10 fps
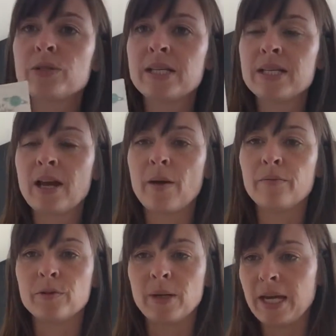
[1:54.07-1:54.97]
you're sitting
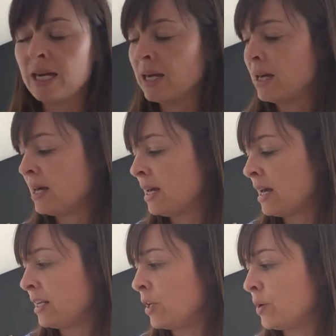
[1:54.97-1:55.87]
comfortably
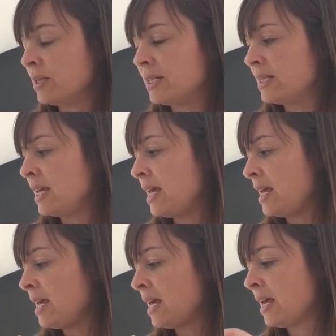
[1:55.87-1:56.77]
and you can
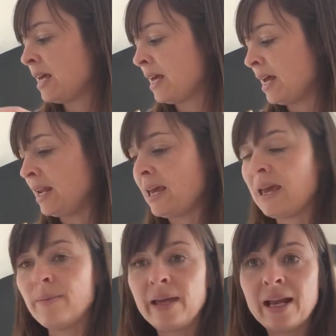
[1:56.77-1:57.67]
see and
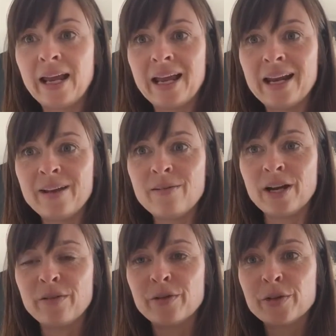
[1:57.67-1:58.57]
hear me clearly,
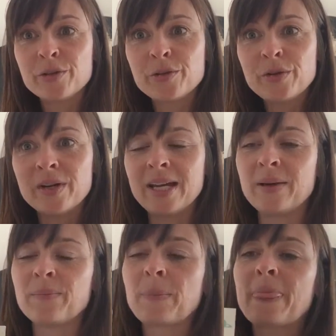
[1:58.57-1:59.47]
ready for the
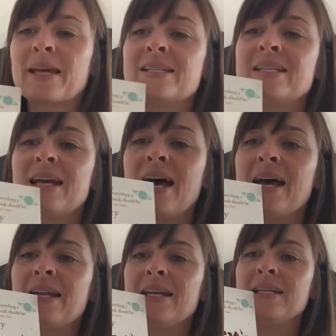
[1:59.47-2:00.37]
story.
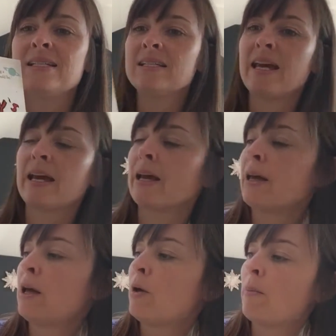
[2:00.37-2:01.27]
Stanley's Stick
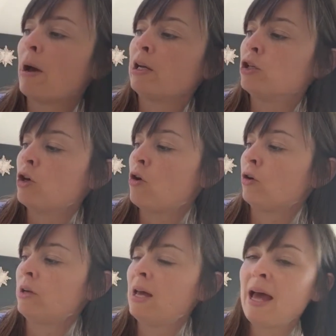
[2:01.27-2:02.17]
by
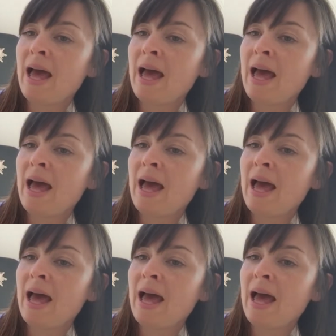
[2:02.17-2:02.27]
John